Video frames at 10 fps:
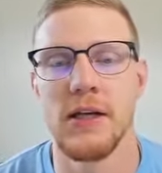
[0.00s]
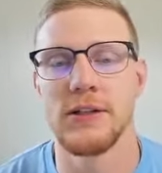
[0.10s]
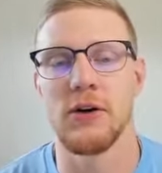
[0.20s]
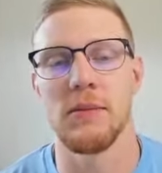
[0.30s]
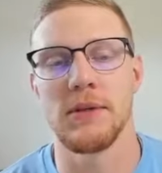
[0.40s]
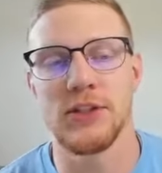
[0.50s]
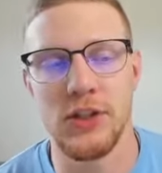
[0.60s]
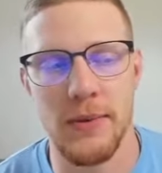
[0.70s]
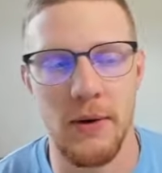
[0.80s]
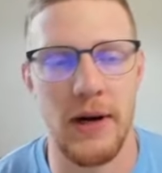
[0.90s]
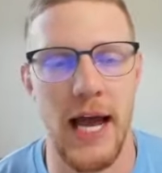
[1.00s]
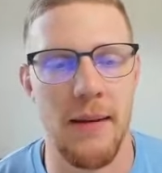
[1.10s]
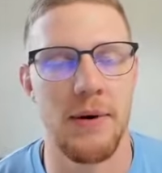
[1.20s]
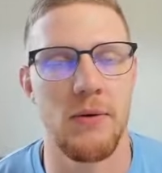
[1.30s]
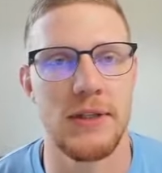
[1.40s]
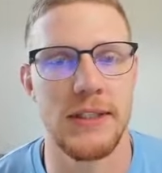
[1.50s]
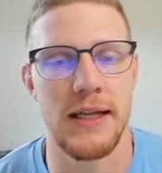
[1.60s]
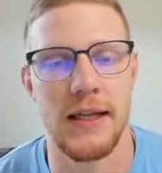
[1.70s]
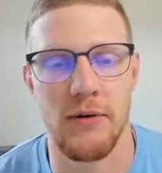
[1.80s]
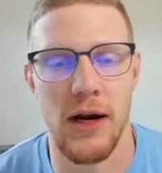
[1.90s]
So I'm assuming what happened was
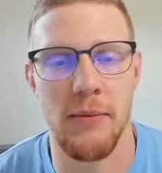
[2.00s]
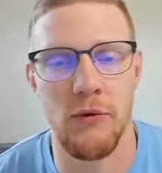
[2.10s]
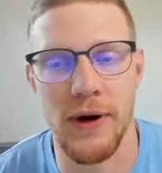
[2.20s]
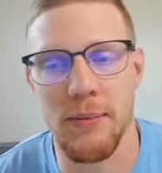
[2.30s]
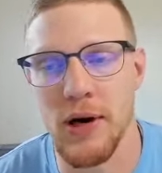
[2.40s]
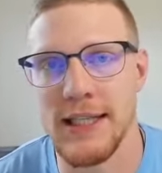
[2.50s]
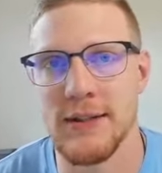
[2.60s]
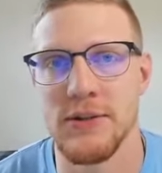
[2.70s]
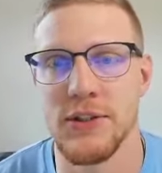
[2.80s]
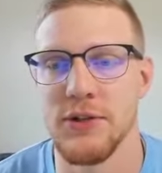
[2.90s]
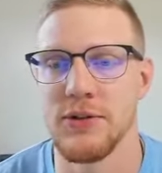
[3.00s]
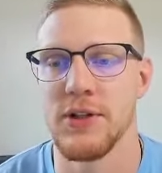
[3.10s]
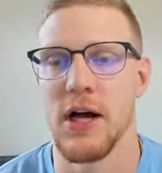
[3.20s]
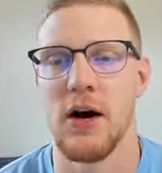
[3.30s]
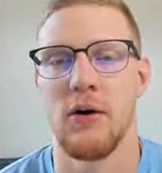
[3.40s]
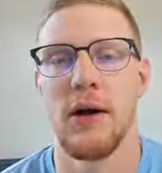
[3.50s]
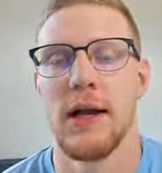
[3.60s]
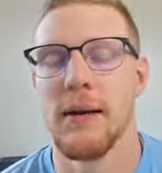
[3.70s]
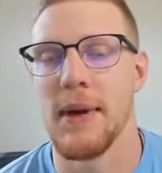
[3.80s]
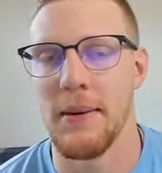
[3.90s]
that the re repricing was too slow,
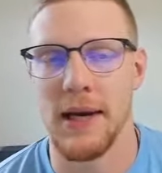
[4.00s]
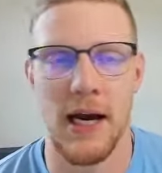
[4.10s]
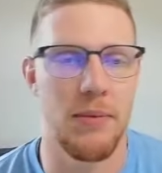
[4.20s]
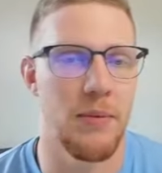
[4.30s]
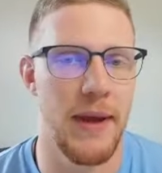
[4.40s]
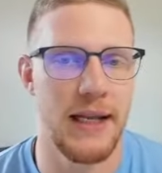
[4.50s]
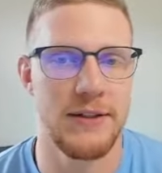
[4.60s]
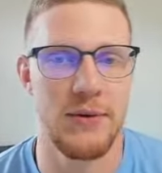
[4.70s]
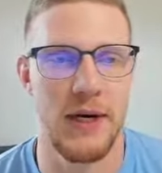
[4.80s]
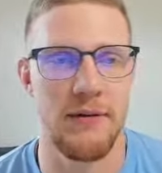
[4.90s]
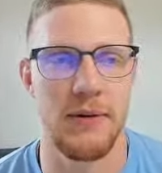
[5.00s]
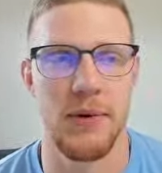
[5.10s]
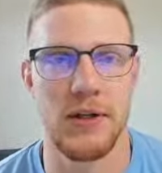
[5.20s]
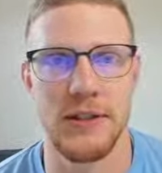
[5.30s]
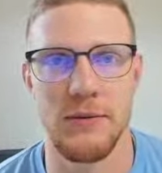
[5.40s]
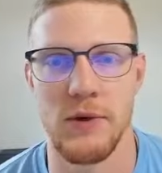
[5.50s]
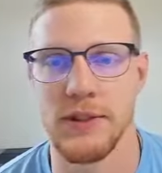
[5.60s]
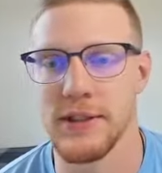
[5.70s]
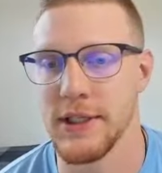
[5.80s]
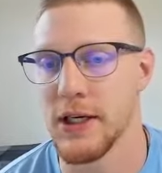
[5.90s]
maybe a couple minutes or whatever. The person
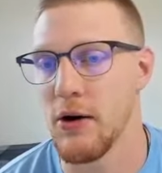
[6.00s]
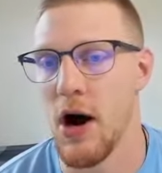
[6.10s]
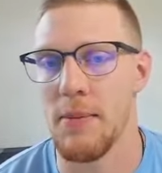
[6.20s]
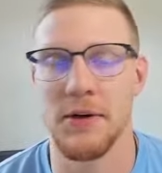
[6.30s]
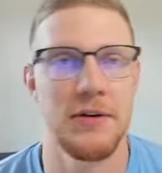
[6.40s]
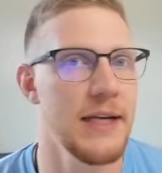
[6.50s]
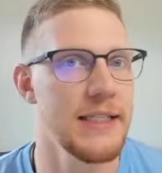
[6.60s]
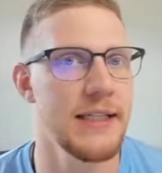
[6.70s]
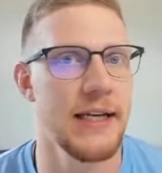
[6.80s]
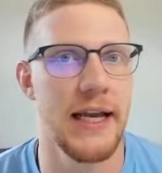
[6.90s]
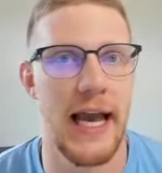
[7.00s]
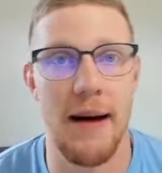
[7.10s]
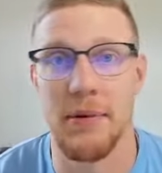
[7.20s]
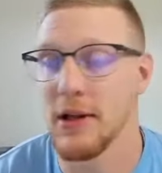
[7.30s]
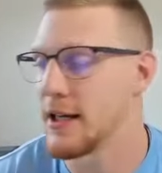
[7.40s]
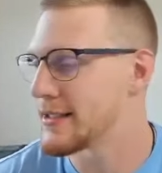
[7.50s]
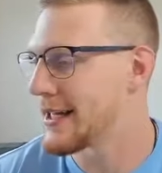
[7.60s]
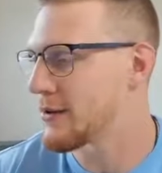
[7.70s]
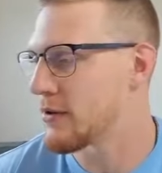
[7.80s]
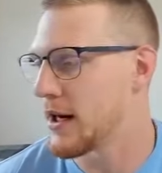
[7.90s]
was, you know, opportunistic and capitalized
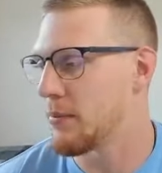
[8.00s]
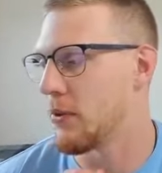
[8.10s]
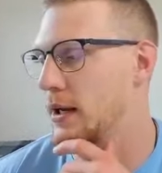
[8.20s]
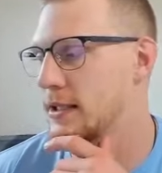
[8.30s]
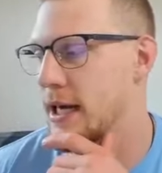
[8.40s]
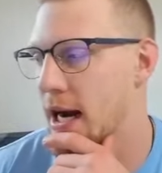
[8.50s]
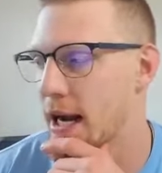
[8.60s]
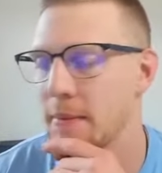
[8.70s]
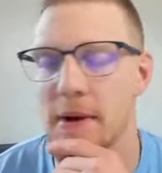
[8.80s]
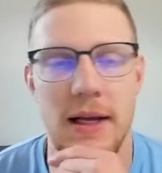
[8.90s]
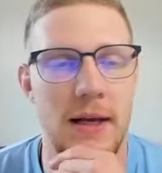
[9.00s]
at the right point in time.